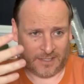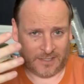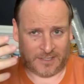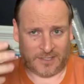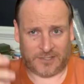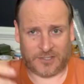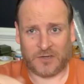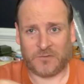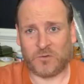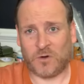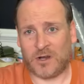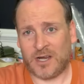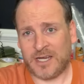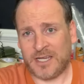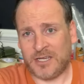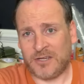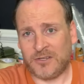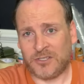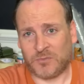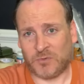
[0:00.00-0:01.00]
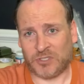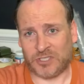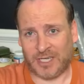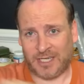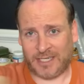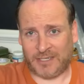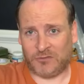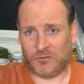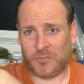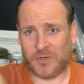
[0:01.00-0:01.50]
software I use, which the
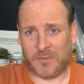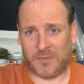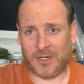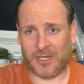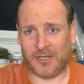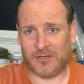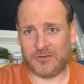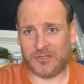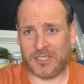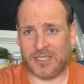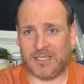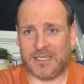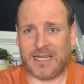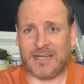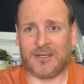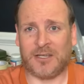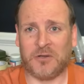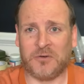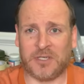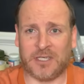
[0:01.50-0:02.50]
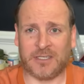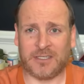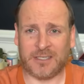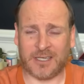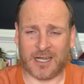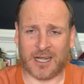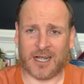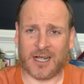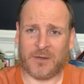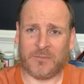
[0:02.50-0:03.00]
link will be below so you can download it,
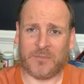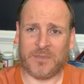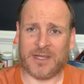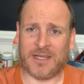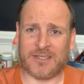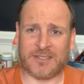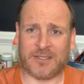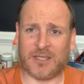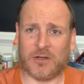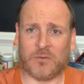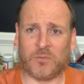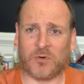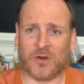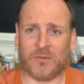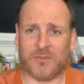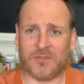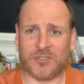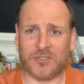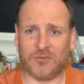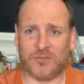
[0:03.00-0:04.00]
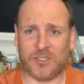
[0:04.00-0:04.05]
um, it's no problem at all.